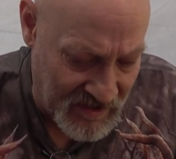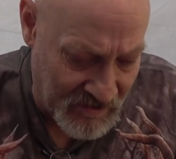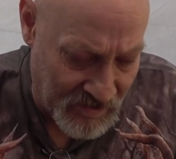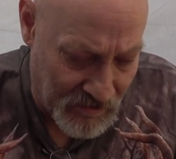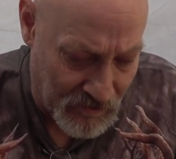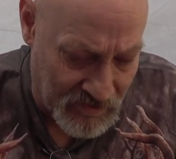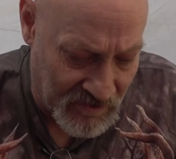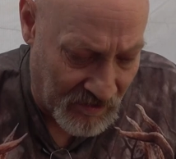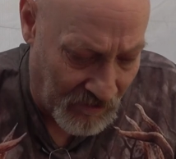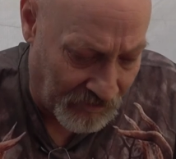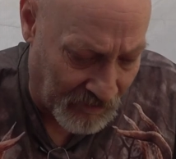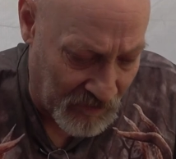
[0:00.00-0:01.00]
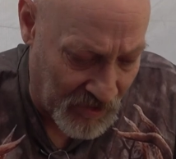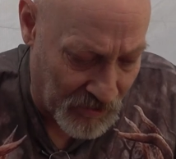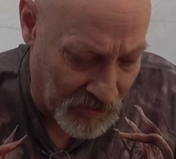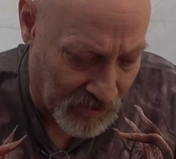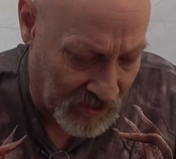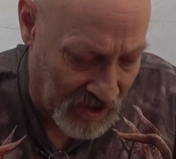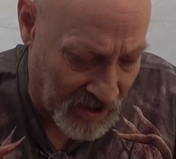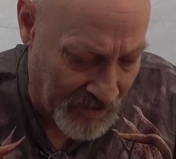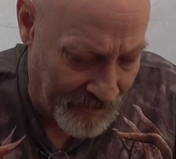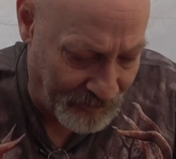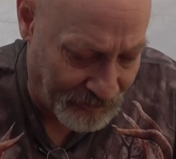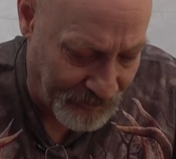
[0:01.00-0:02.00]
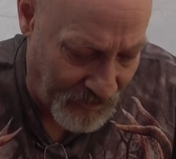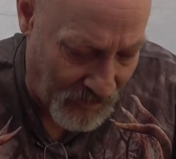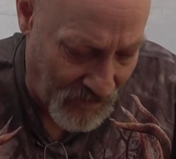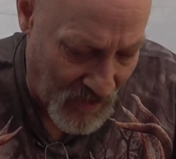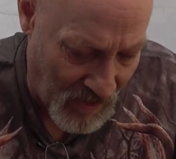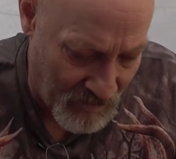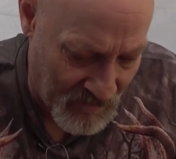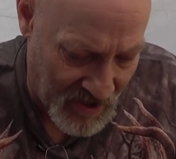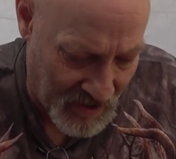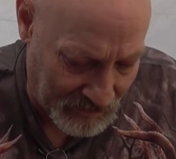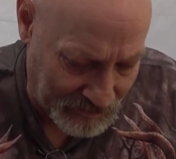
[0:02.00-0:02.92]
noodles from Knorr yet, but